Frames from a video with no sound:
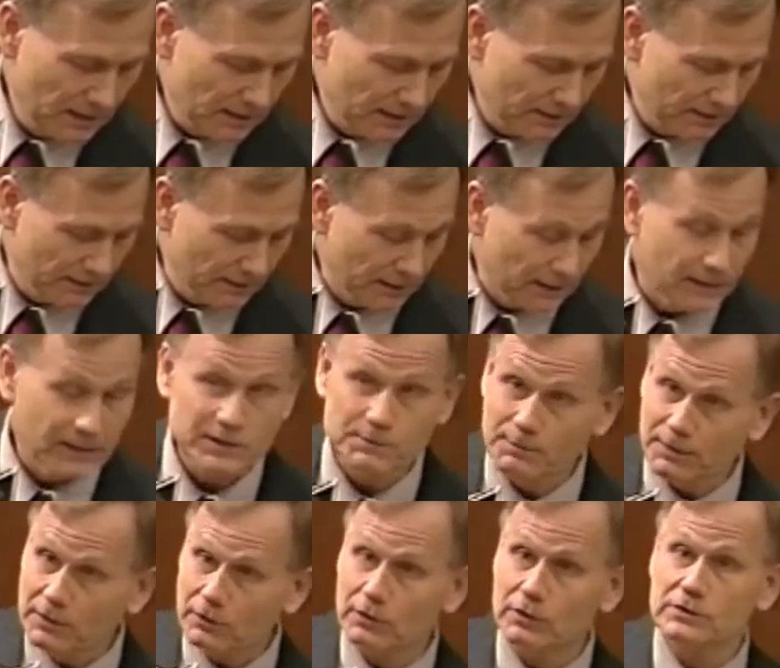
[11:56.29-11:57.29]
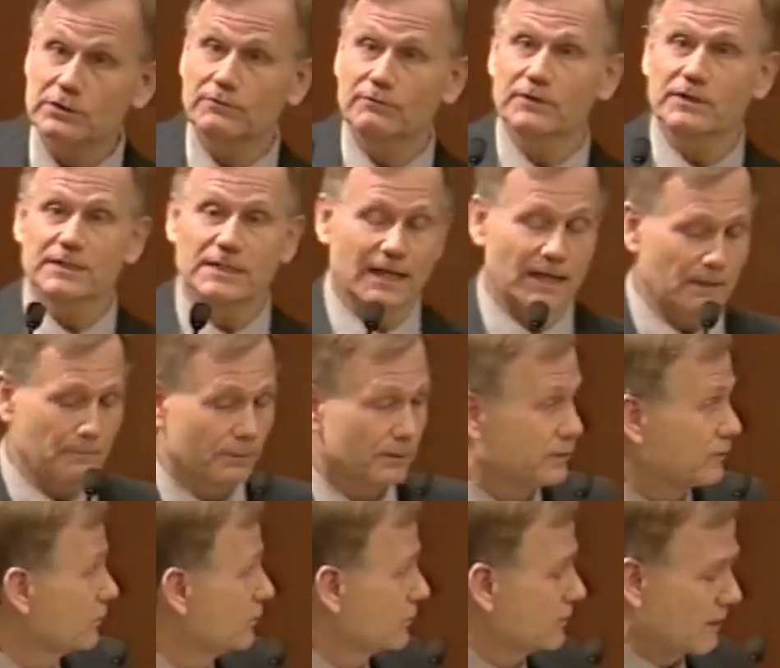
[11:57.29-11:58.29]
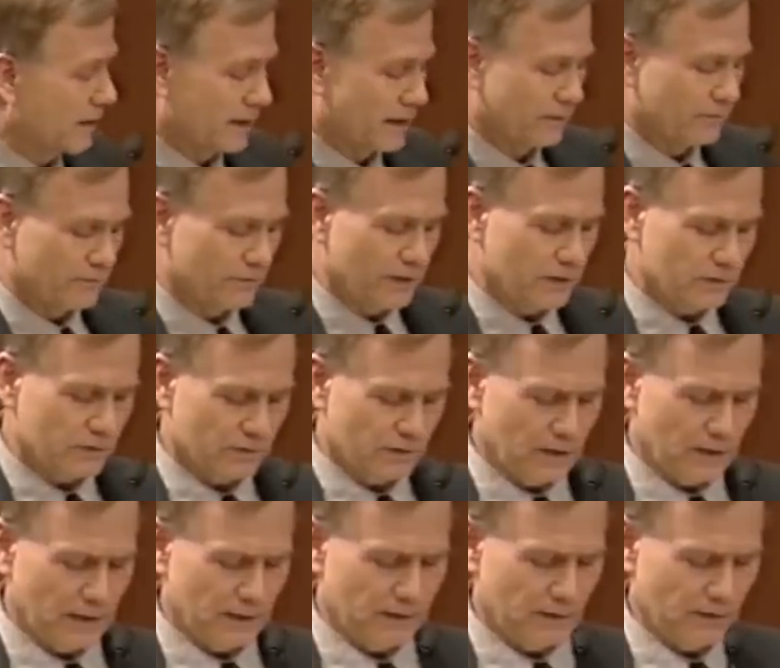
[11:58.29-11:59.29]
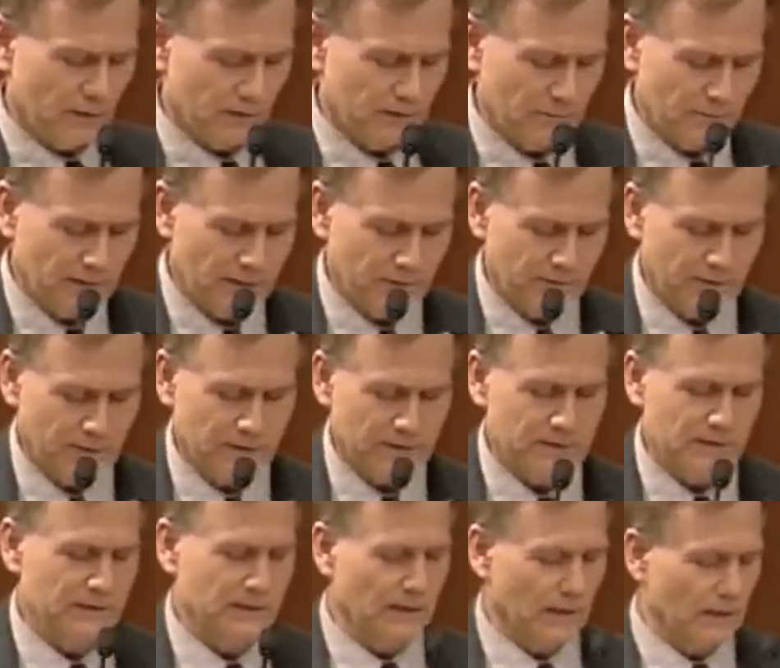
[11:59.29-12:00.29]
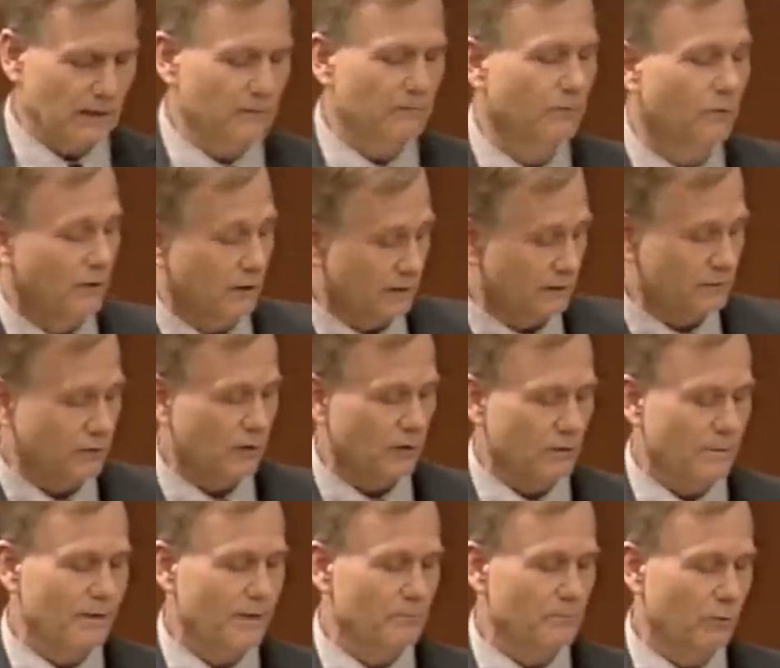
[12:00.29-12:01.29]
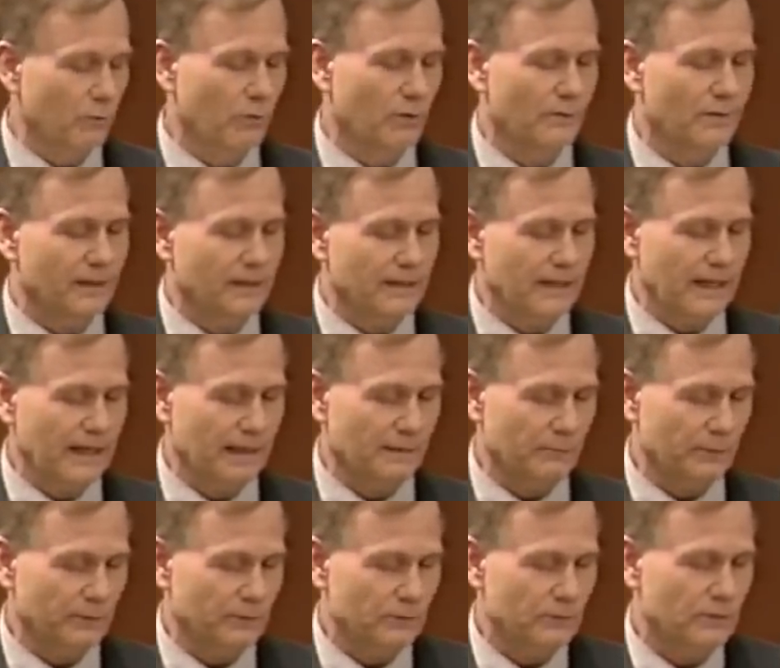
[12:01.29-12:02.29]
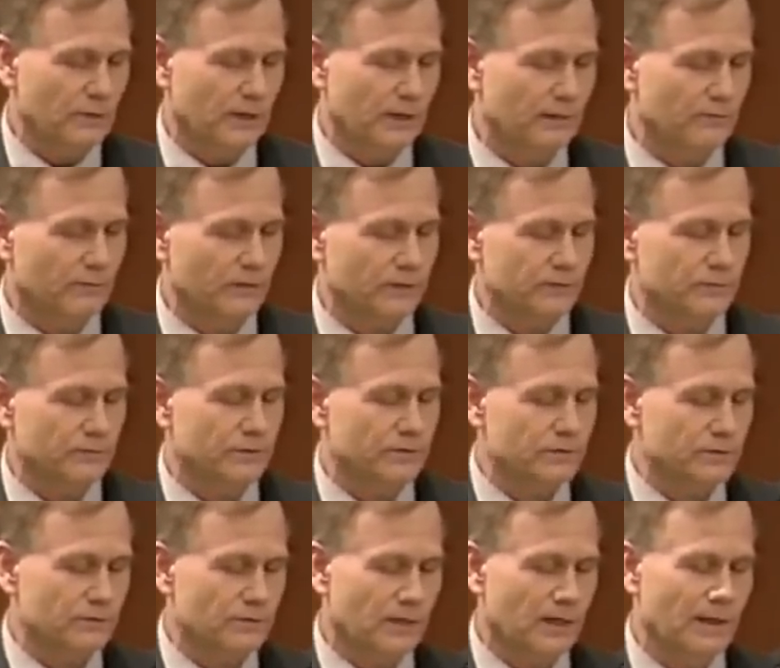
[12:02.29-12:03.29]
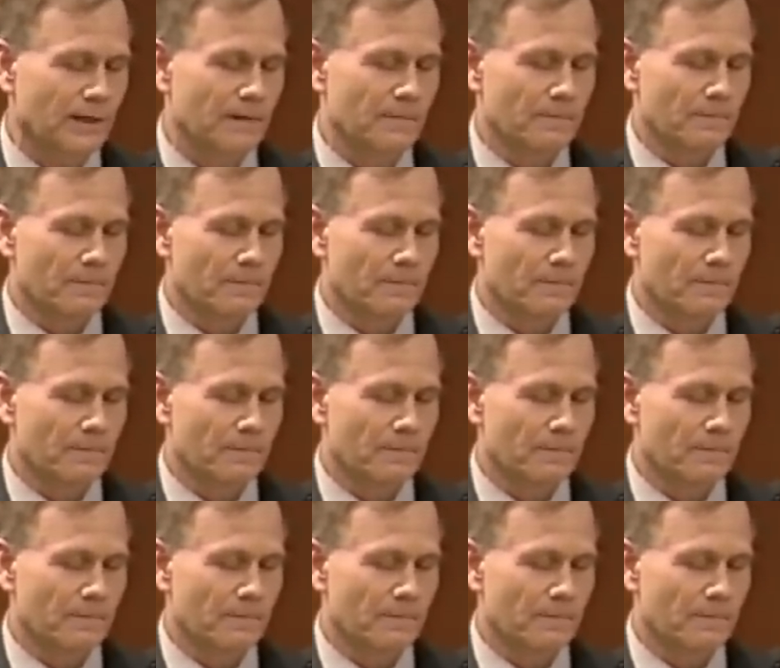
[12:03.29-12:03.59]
Uh, and it's because of this amplitude to length ratio that I talked about this. And I, well, I've talked about more about the amplitude to length ratio in the string.